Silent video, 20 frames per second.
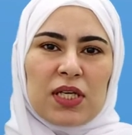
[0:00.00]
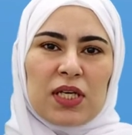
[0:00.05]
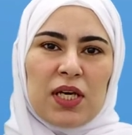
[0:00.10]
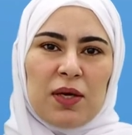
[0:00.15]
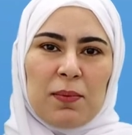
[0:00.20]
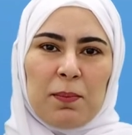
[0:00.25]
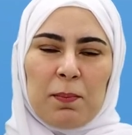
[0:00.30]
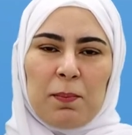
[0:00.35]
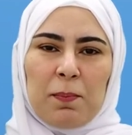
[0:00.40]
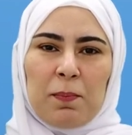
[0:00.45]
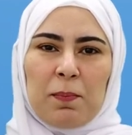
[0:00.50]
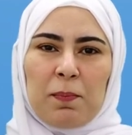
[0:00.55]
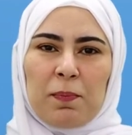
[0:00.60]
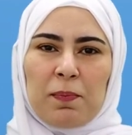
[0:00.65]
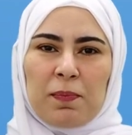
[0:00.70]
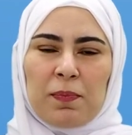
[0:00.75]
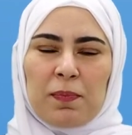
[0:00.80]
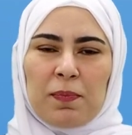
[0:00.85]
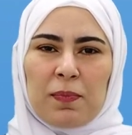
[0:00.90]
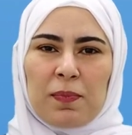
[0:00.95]
With great
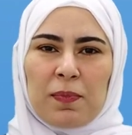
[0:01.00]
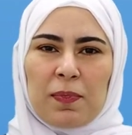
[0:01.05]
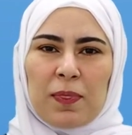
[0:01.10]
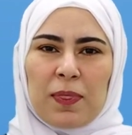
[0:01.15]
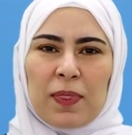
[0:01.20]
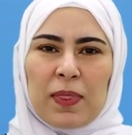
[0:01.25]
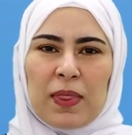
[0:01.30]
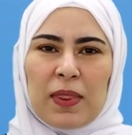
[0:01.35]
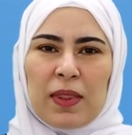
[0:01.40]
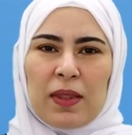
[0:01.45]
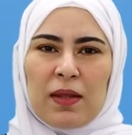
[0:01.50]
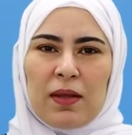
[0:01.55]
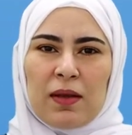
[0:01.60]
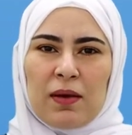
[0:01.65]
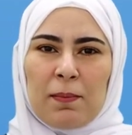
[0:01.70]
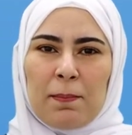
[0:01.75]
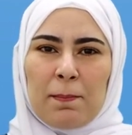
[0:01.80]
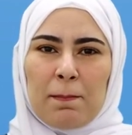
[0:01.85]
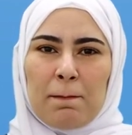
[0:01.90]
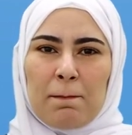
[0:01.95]
difficulty, they
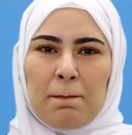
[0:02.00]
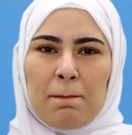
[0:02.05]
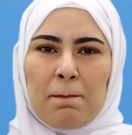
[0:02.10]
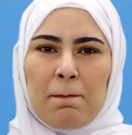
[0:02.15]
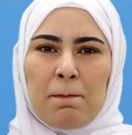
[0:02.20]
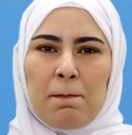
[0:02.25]
could